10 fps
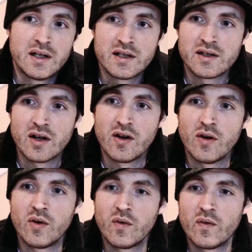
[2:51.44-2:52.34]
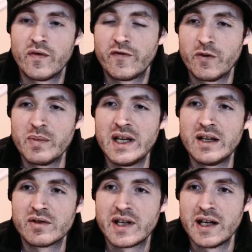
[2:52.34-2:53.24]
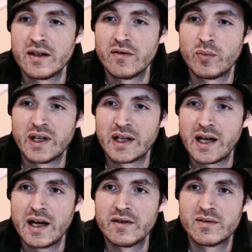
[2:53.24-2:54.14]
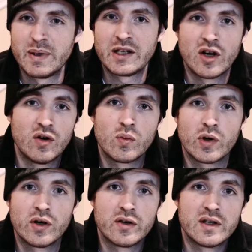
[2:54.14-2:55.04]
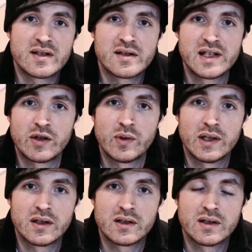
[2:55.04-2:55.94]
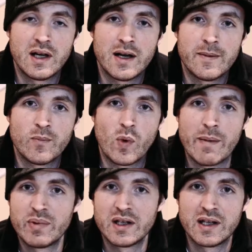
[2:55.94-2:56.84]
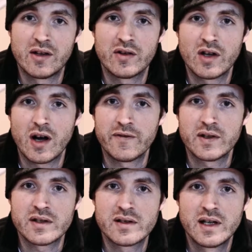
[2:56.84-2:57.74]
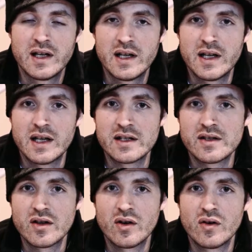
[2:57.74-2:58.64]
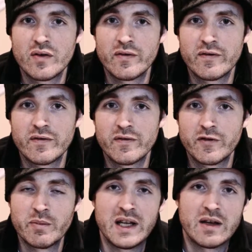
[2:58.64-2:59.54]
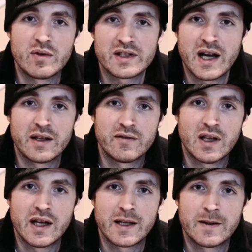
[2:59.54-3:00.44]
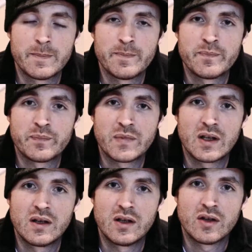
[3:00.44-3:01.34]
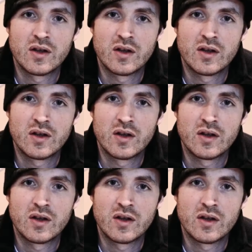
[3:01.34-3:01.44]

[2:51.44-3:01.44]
So for me, it kind of has been code word, the secret weapon here in the office. And so for me, it was kind of like, you